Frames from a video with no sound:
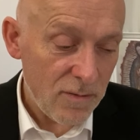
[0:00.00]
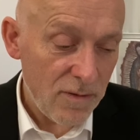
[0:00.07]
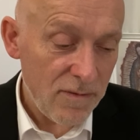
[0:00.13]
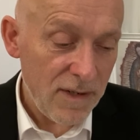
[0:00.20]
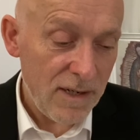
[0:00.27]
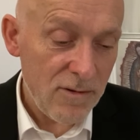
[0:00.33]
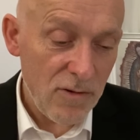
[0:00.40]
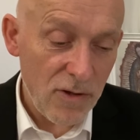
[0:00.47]
We've
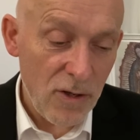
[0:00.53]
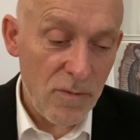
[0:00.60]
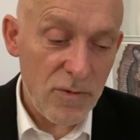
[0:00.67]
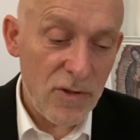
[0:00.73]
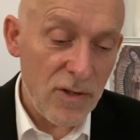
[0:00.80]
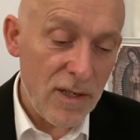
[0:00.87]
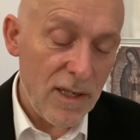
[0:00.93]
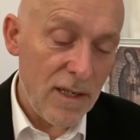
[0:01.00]
now got the
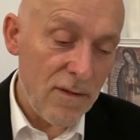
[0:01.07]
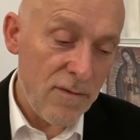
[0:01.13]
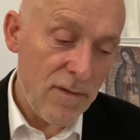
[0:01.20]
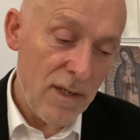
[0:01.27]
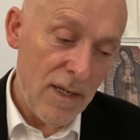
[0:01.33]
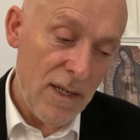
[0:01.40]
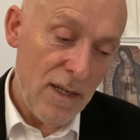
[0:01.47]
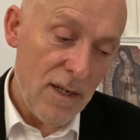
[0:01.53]
opportunity of
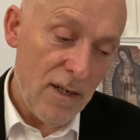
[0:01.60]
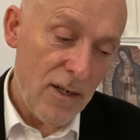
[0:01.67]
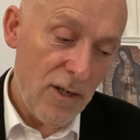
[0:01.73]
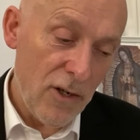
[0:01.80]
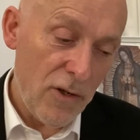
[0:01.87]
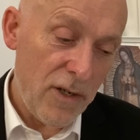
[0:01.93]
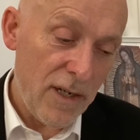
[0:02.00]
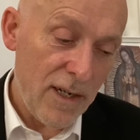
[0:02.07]

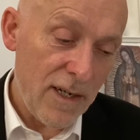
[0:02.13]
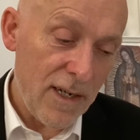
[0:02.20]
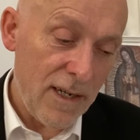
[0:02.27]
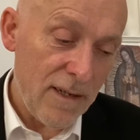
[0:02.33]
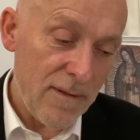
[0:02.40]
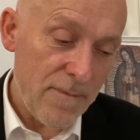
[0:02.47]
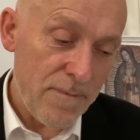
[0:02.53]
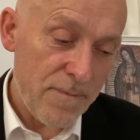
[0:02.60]
looking at
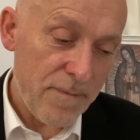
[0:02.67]
it